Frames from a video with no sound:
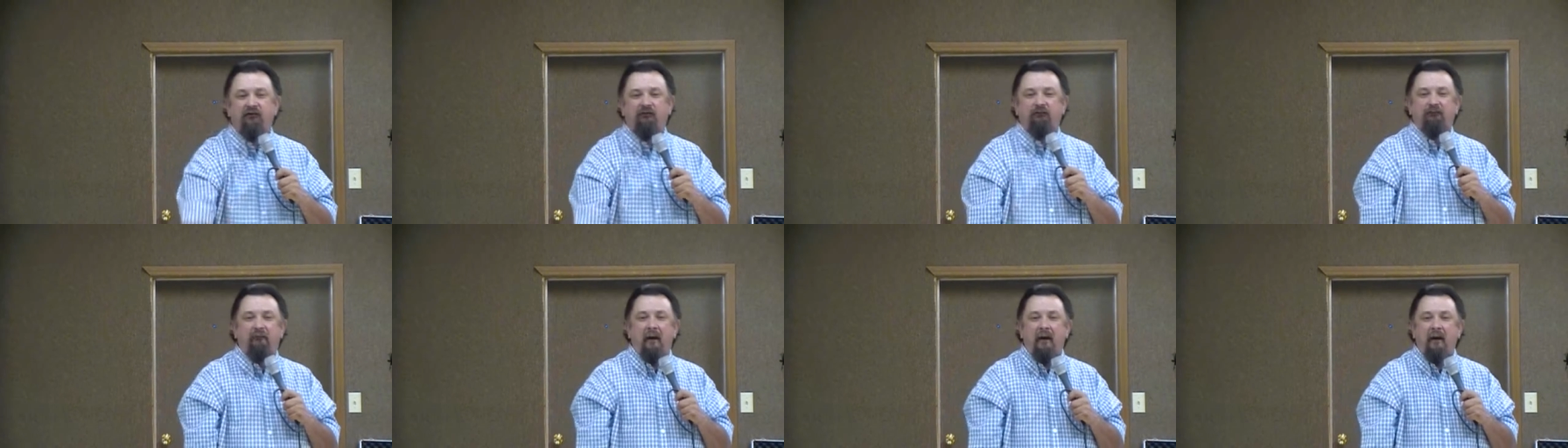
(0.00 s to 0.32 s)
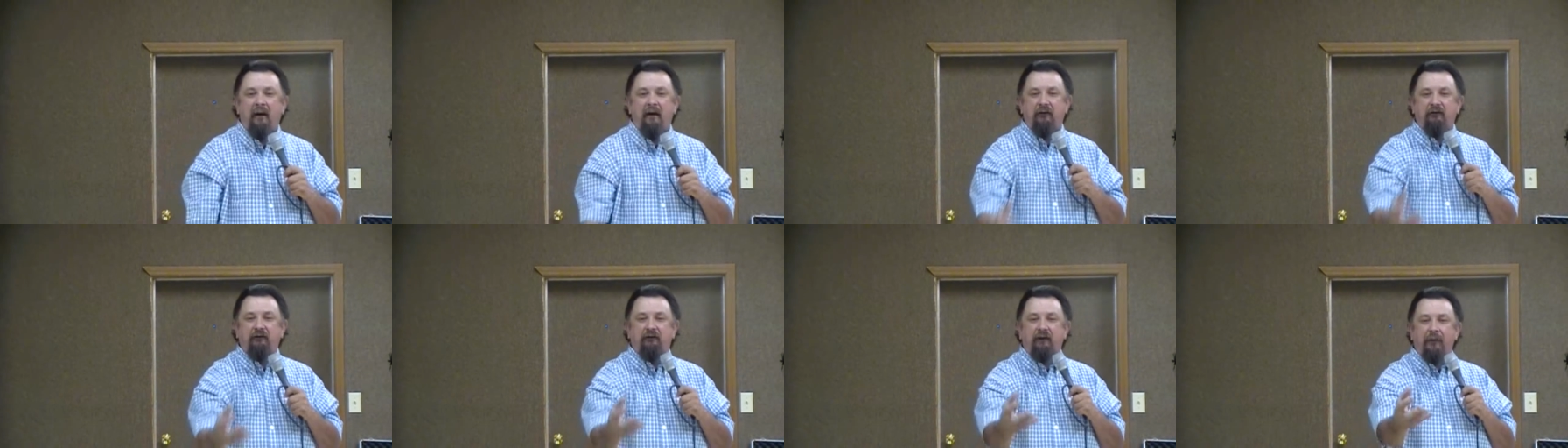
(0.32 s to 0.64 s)
a
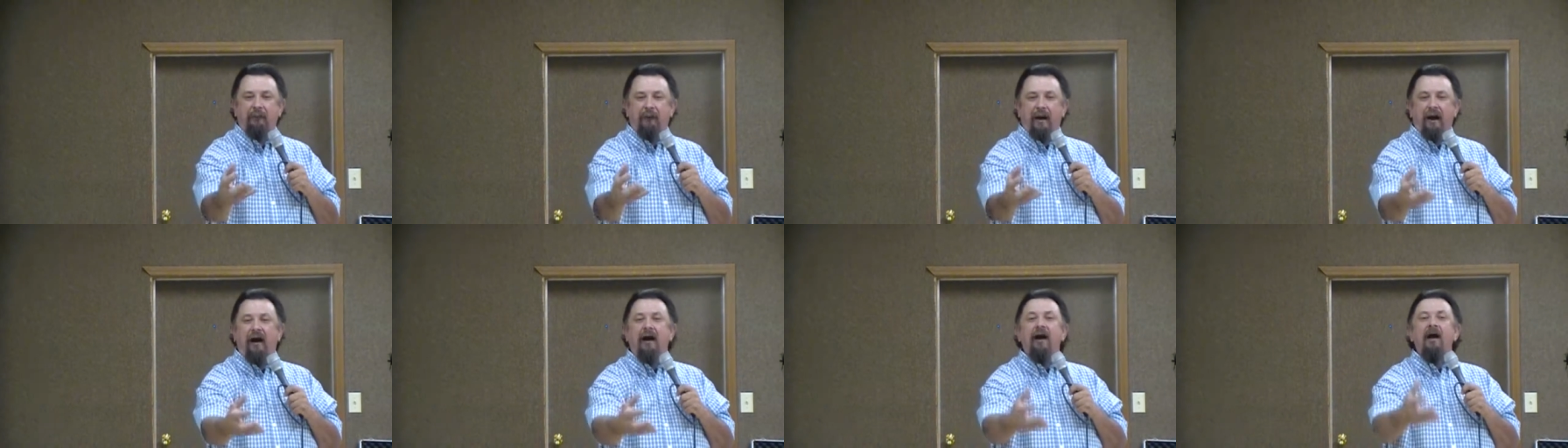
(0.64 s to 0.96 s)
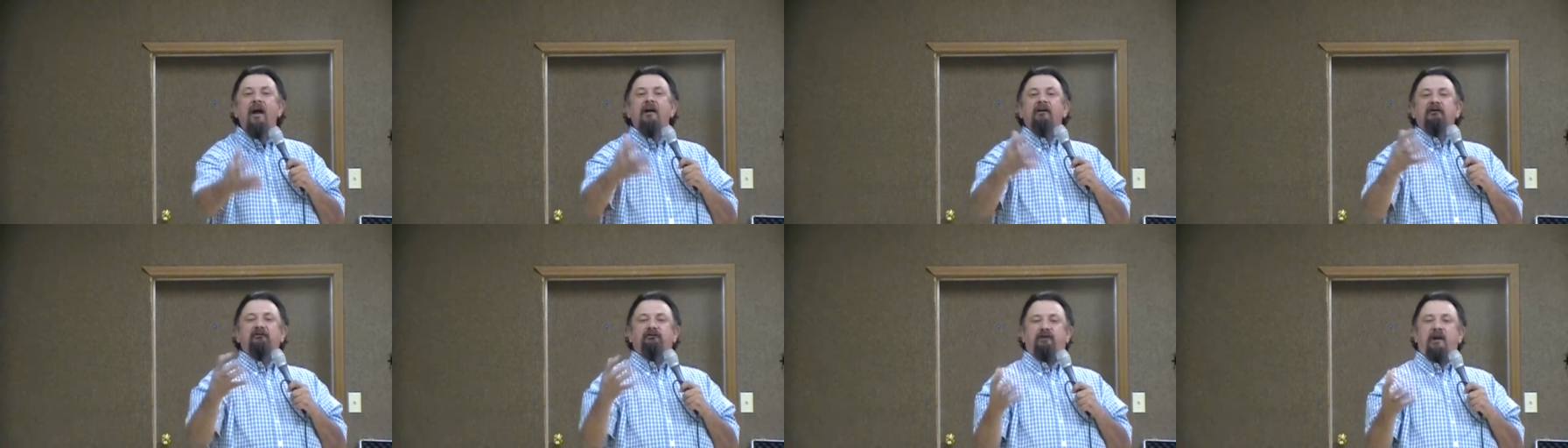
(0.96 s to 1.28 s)
spirit to come
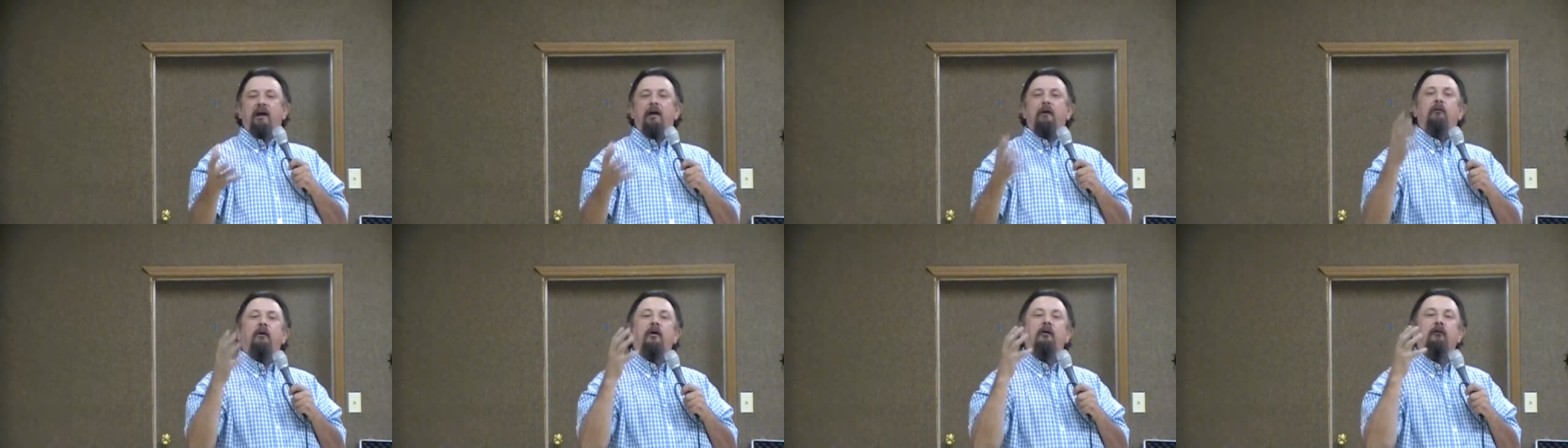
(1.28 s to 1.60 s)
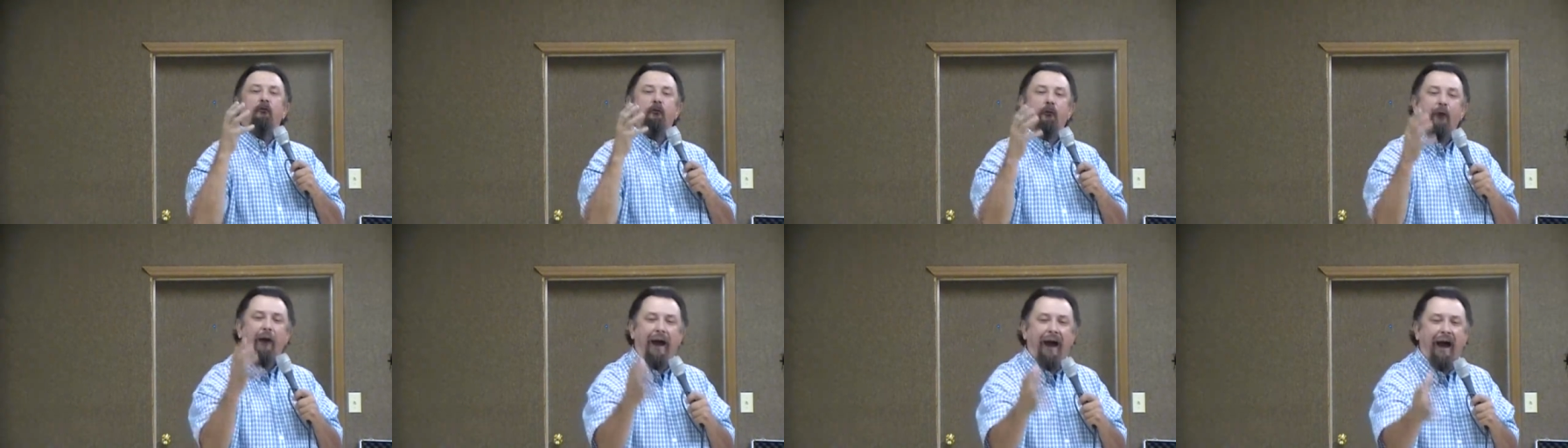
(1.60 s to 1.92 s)
out, she
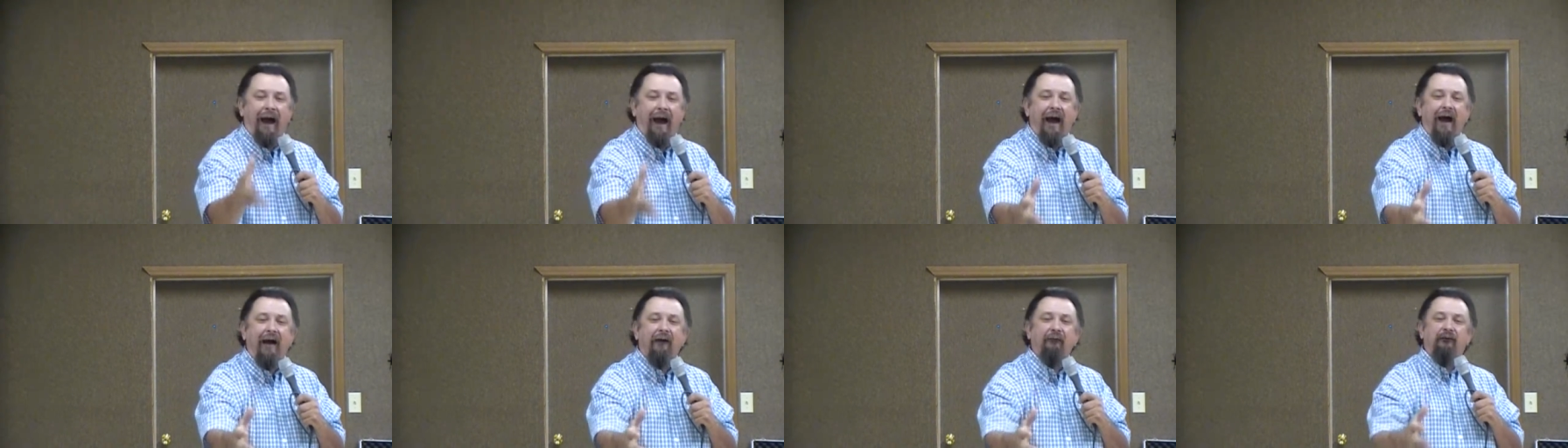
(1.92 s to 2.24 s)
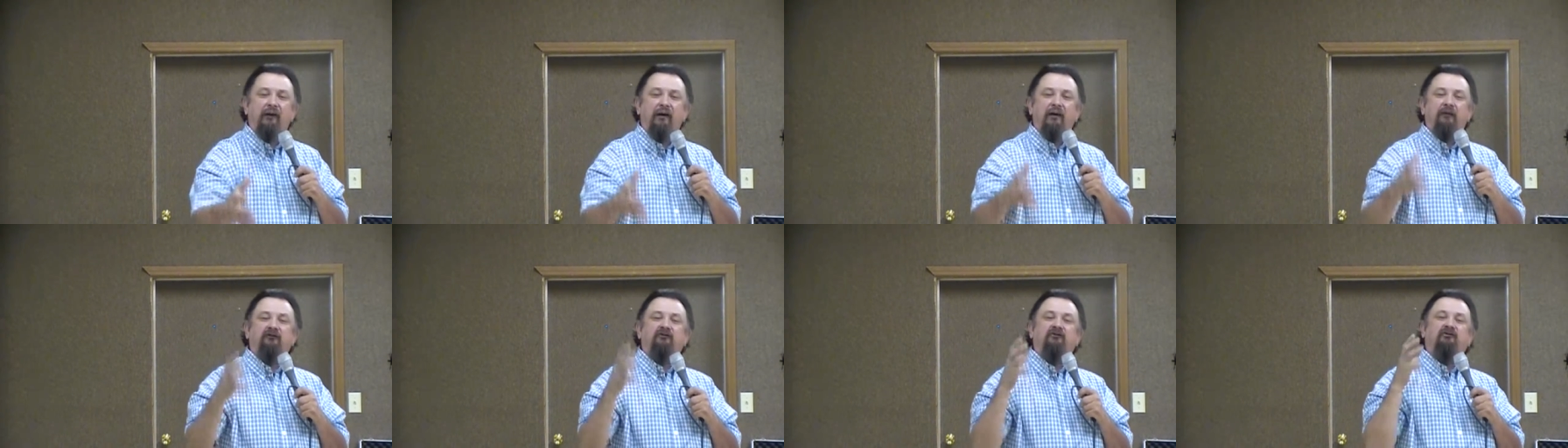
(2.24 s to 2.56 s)
would
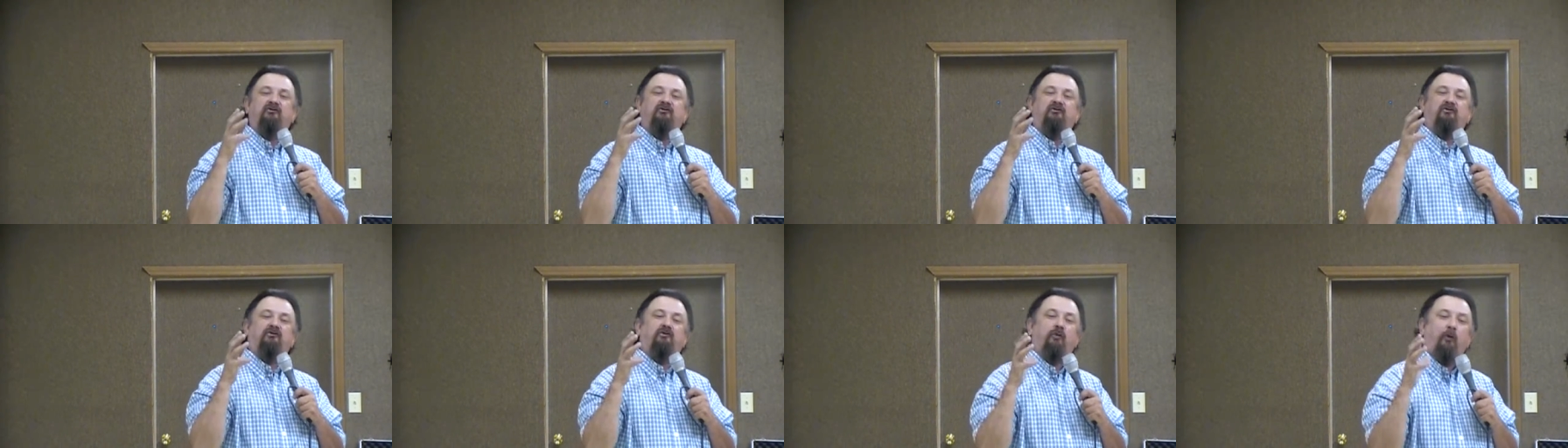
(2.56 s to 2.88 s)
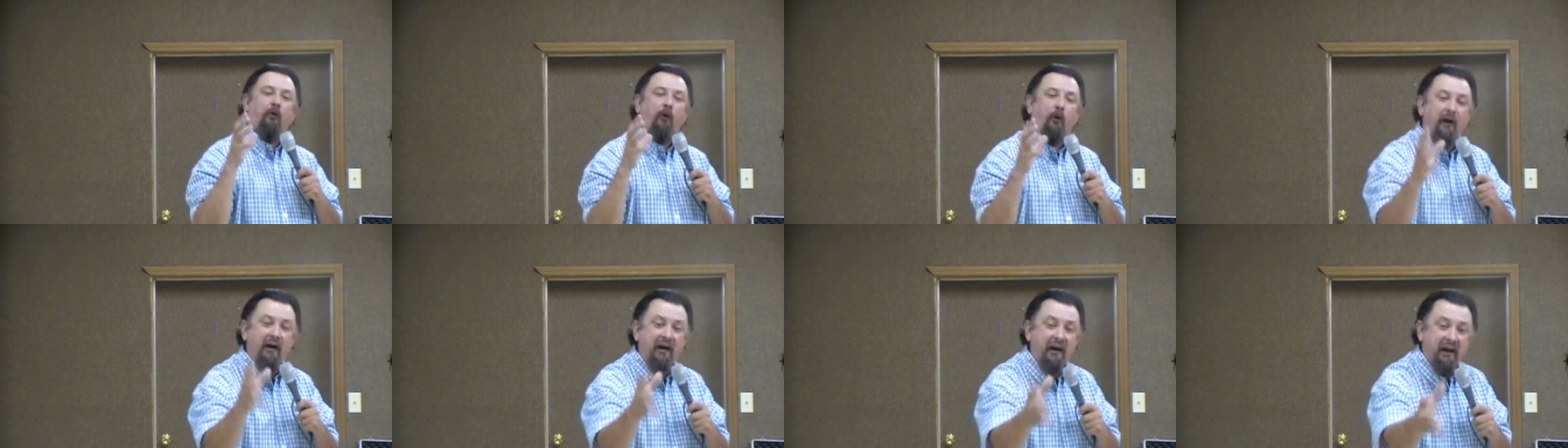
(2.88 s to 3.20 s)
writhe and
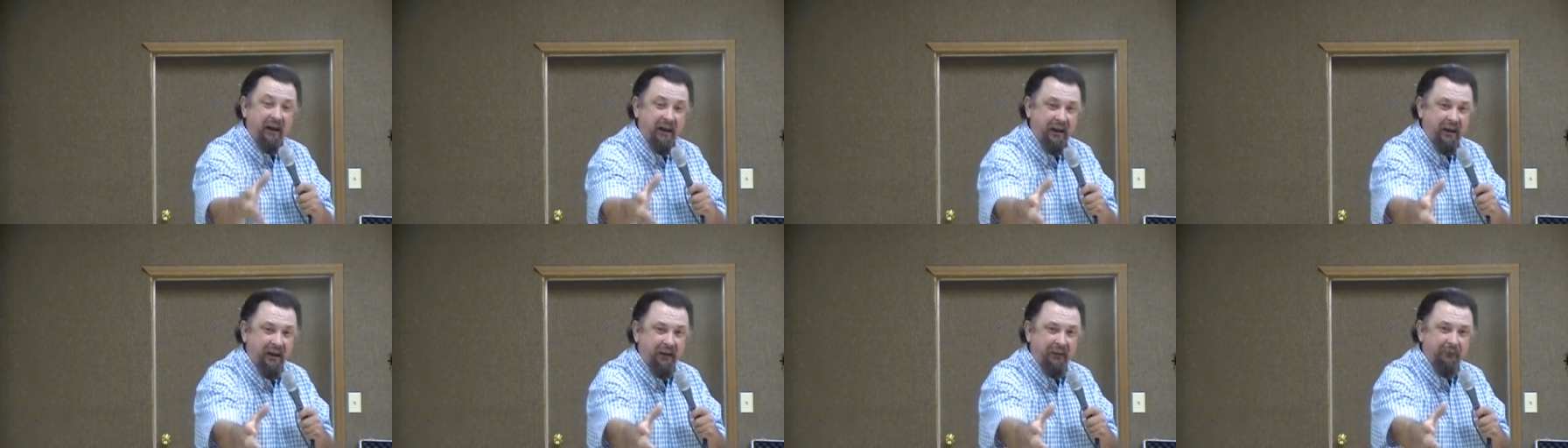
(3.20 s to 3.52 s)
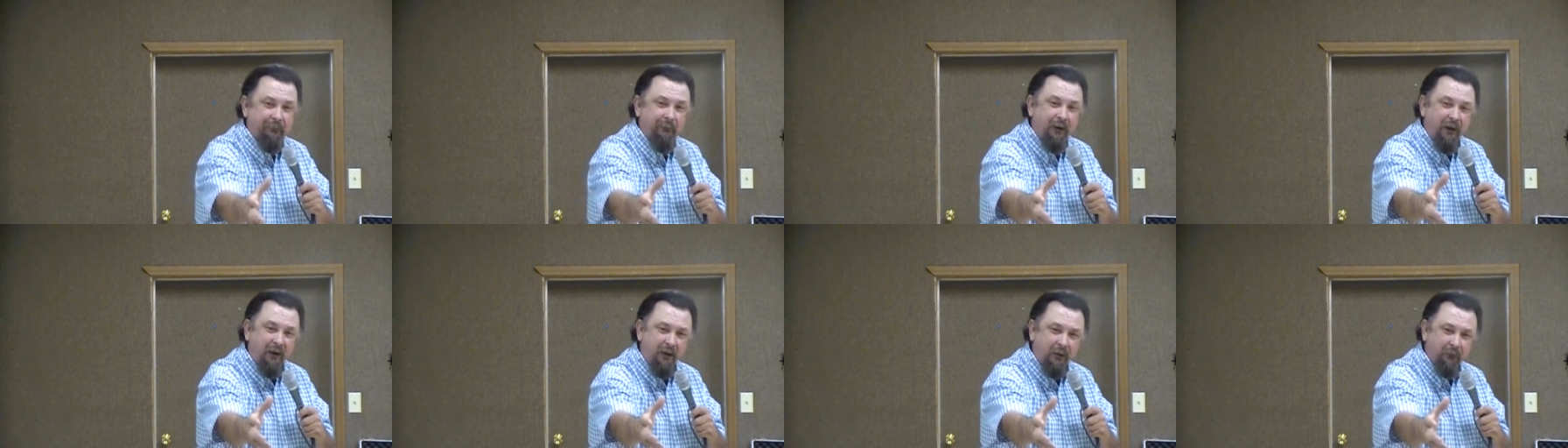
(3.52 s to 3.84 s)

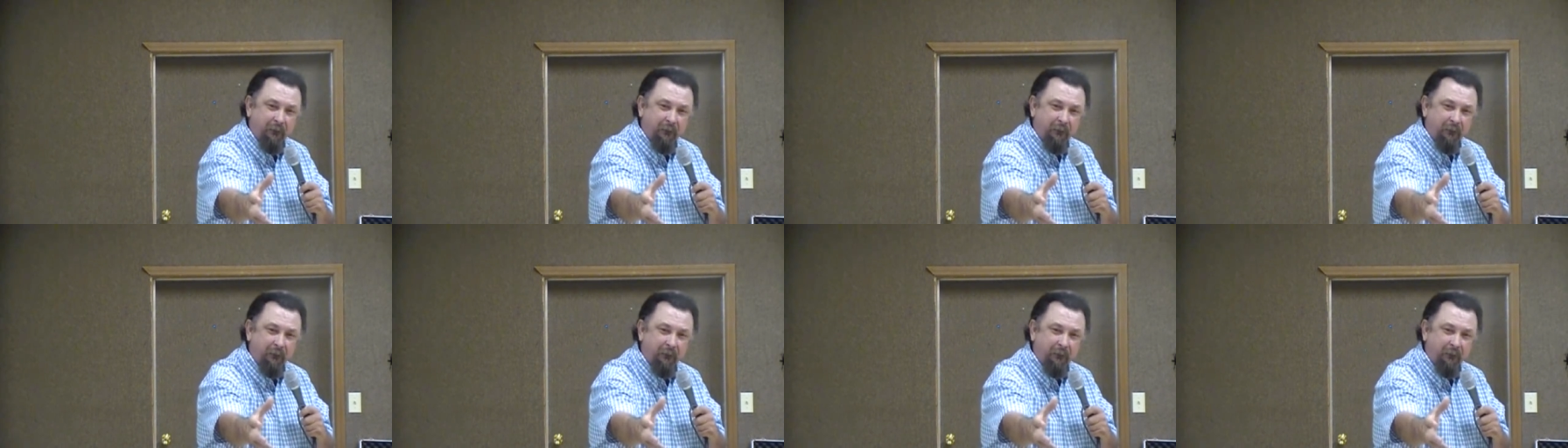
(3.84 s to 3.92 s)
scream